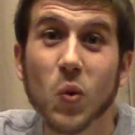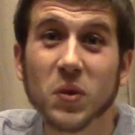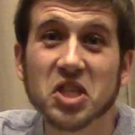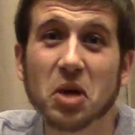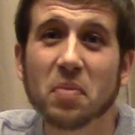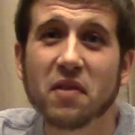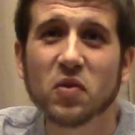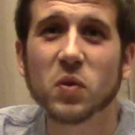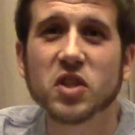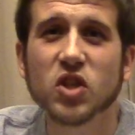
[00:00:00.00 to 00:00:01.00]
What's up,
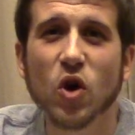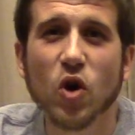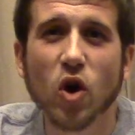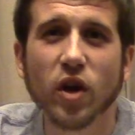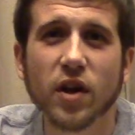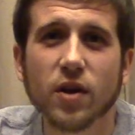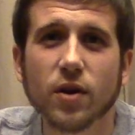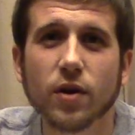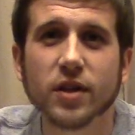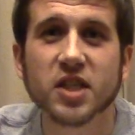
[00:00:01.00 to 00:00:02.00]
everyone? Stardog
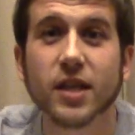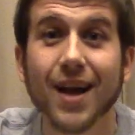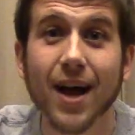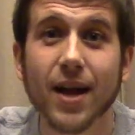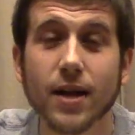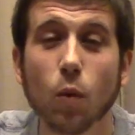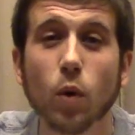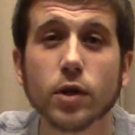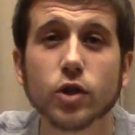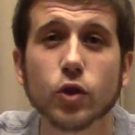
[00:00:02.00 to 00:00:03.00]
here, and tonight I
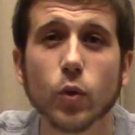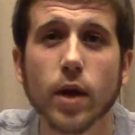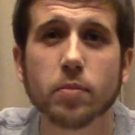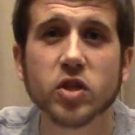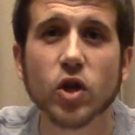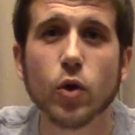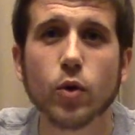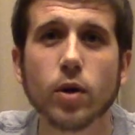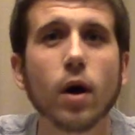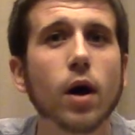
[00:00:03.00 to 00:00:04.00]
wanted to do an
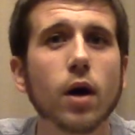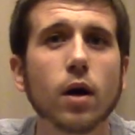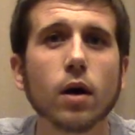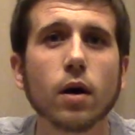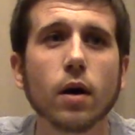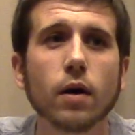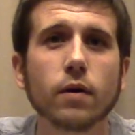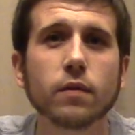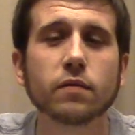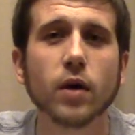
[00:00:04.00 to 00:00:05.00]
episode
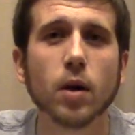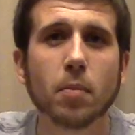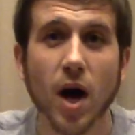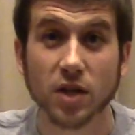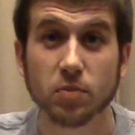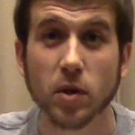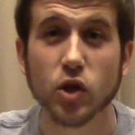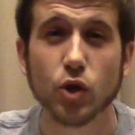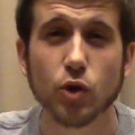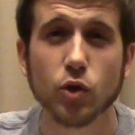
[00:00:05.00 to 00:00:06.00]
of Box
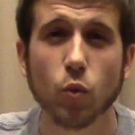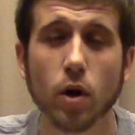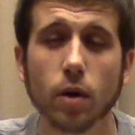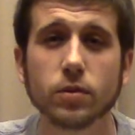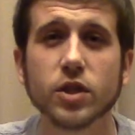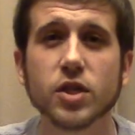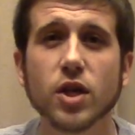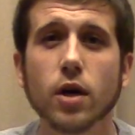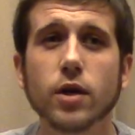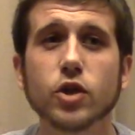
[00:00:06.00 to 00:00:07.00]
Busters where I'll
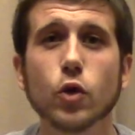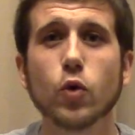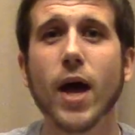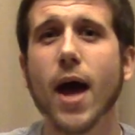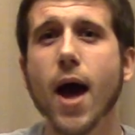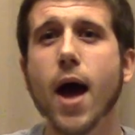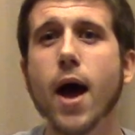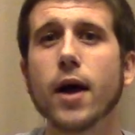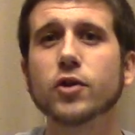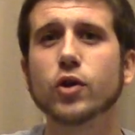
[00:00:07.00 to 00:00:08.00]
discuss who to
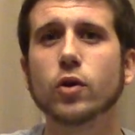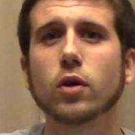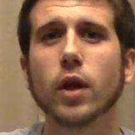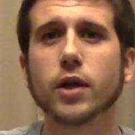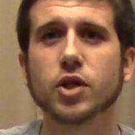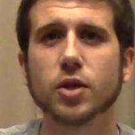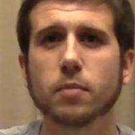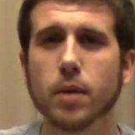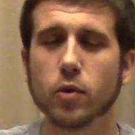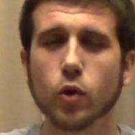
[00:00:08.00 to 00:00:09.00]
add to your collection,
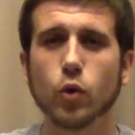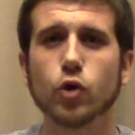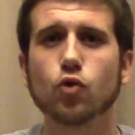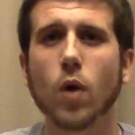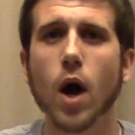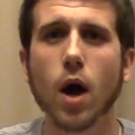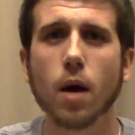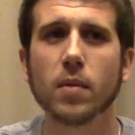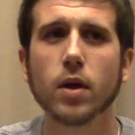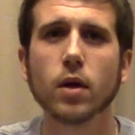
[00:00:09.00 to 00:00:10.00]
maybe who to
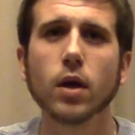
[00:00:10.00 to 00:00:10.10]
drop,